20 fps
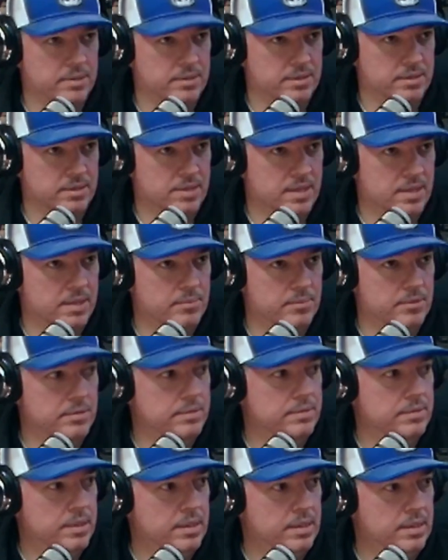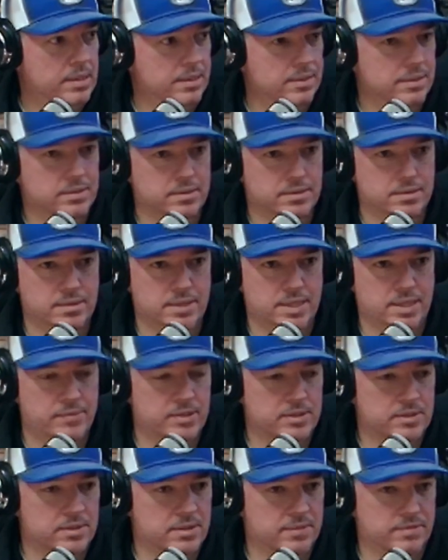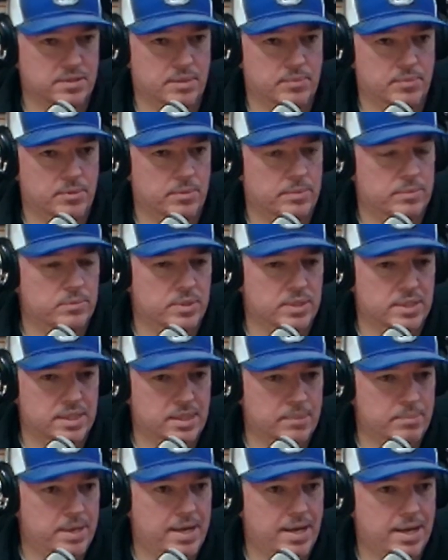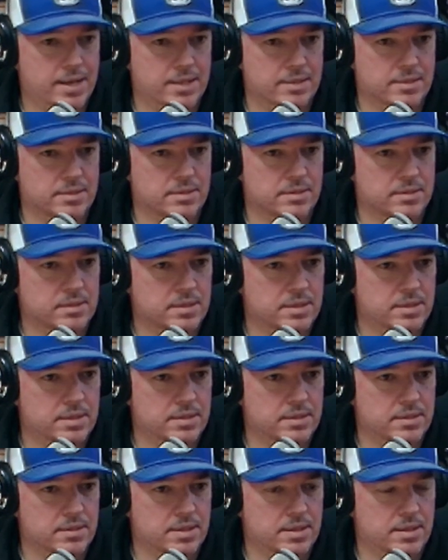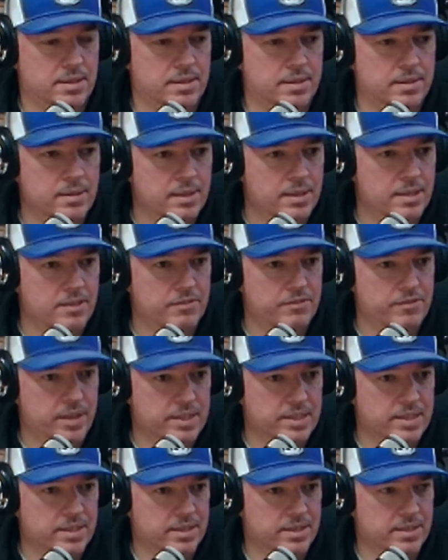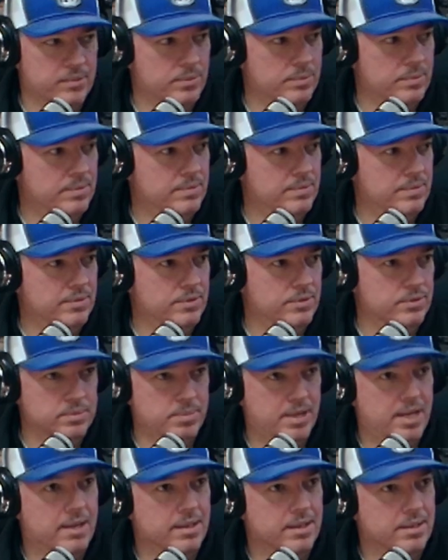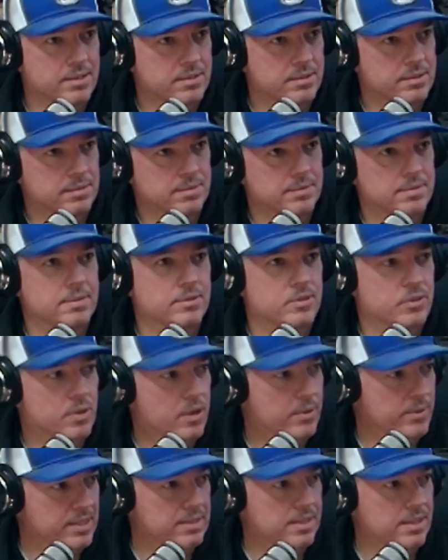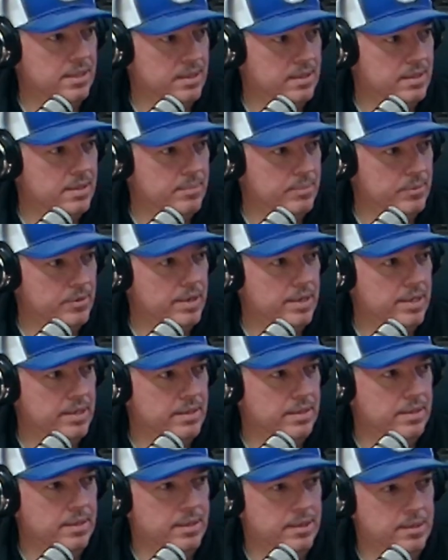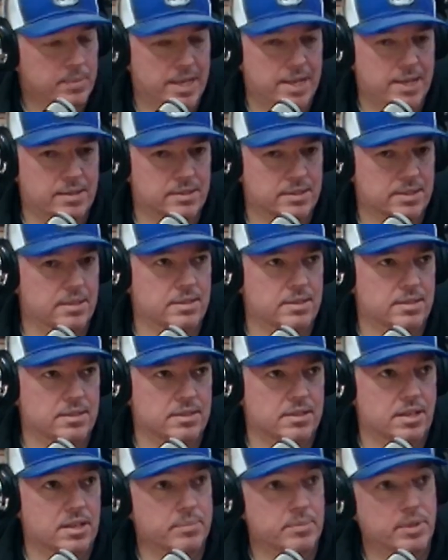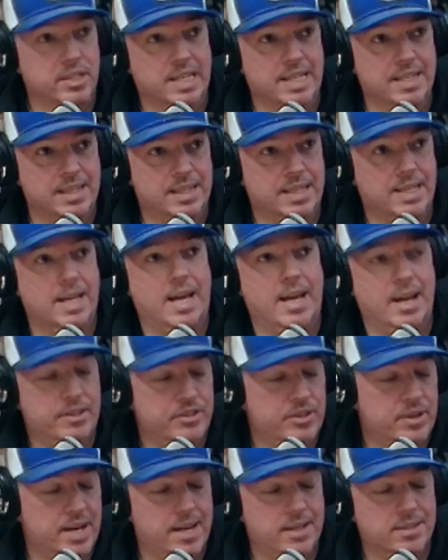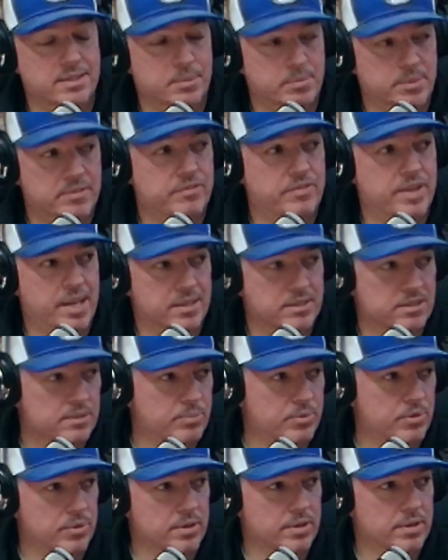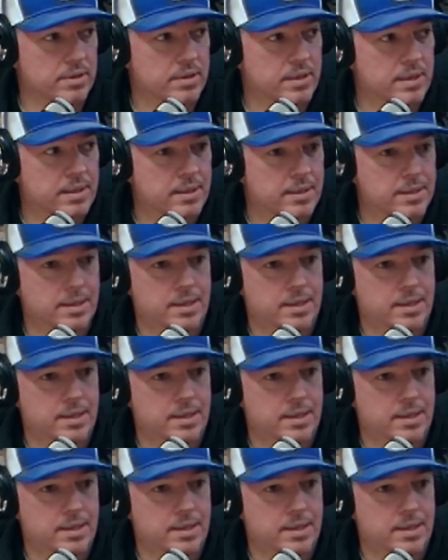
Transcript: to be sustainable. Because even if someone with deep pockets is is uh, funding it, well, those pockets don't always stay deep, right? Um, hey, let's get this started. But it, they there has to be fan support.